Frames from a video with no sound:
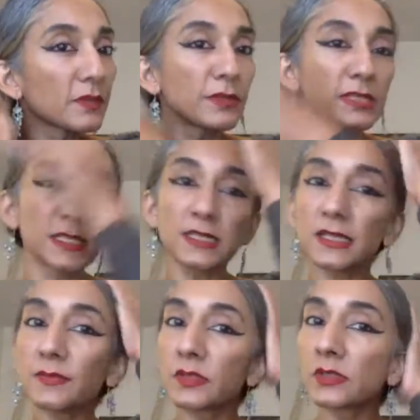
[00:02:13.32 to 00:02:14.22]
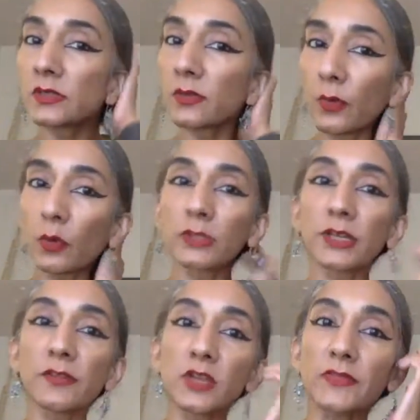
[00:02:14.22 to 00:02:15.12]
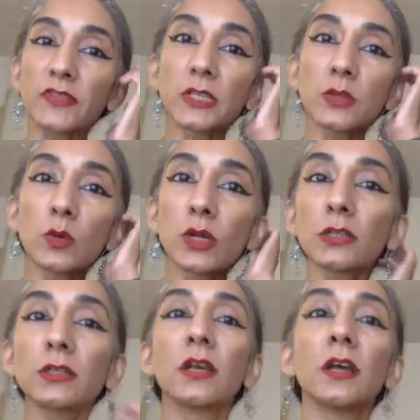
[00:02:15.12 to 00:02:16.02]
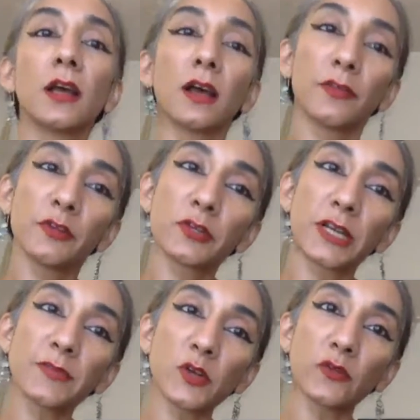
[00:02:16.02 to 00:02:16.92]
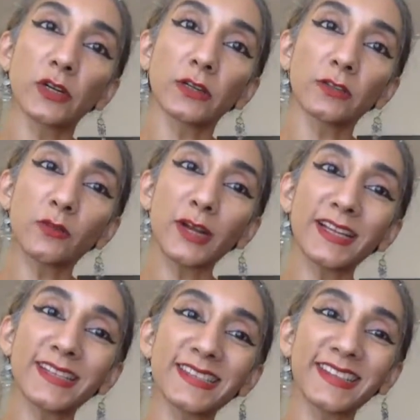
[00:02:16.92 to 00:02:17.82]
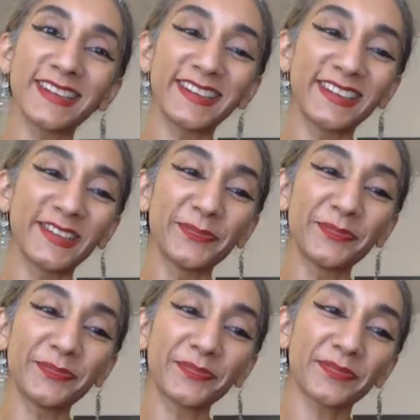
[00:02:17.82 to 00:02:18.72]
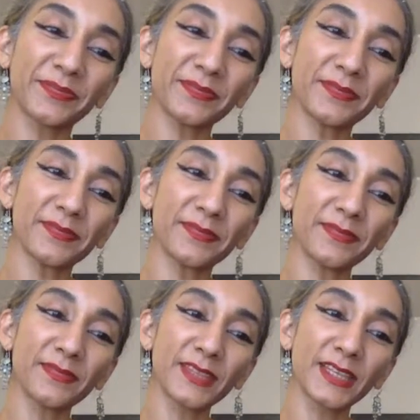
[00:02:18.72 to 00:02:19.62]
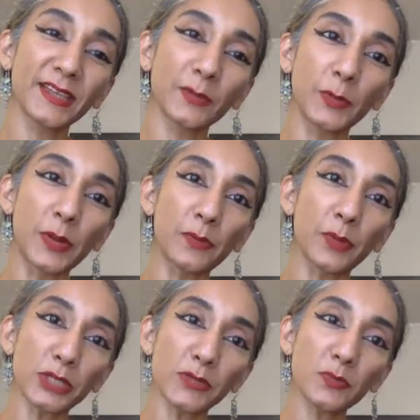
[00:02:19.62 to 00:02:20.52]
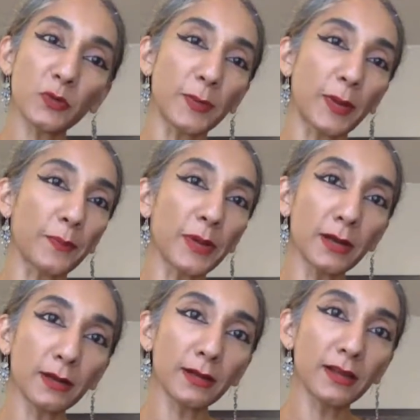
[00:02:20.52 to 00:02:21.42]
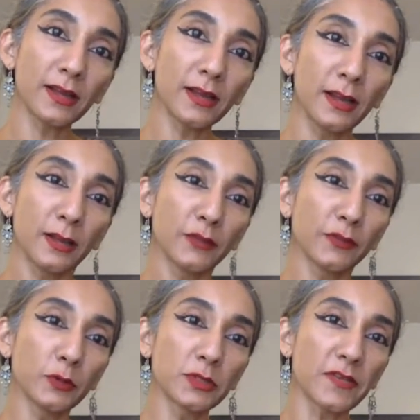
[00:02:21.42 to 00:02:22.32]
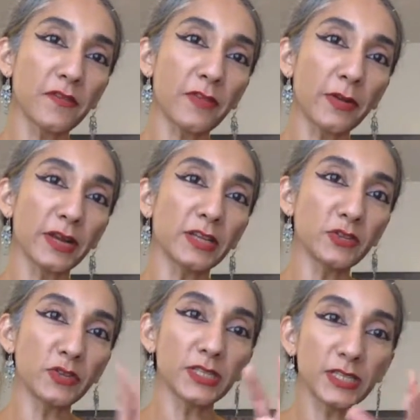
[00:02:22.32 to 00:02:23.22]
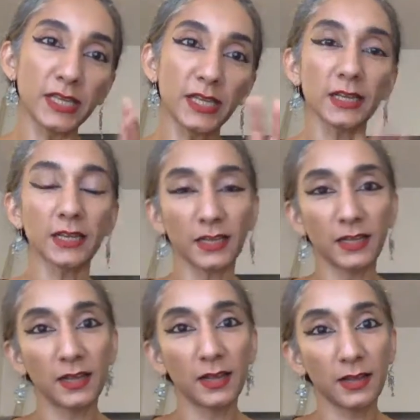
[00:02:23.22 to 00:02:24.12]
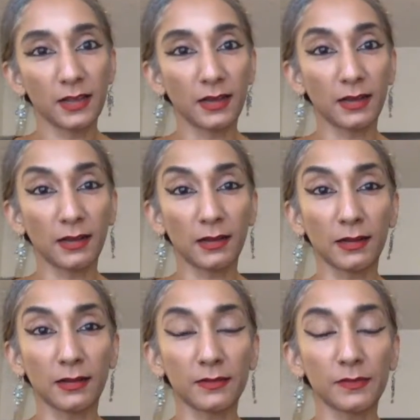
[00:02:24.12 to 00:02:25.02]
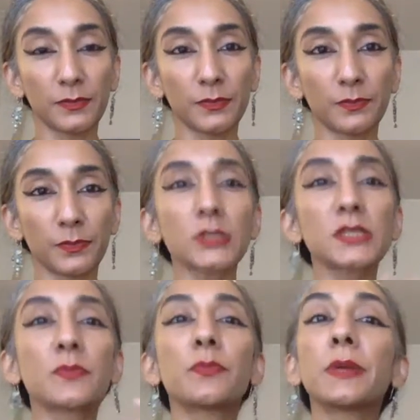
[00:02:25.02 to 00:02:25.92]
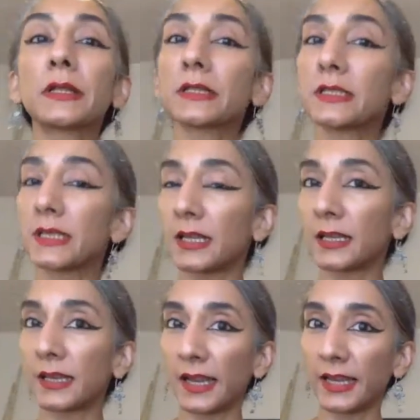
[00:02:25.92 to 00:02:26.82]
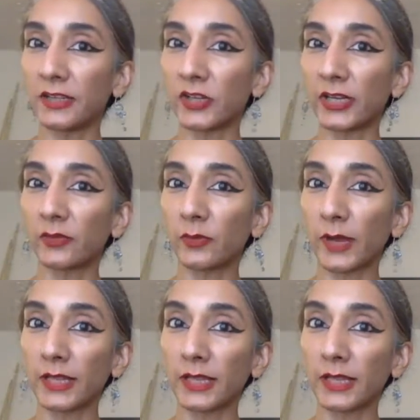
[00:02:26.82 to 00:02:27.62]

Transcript: Feste seems old enough to have seen the world a few times over, right? Um, what about Bottom? What about Puck? The Fools have a very interesting uh, possibility in aging, right?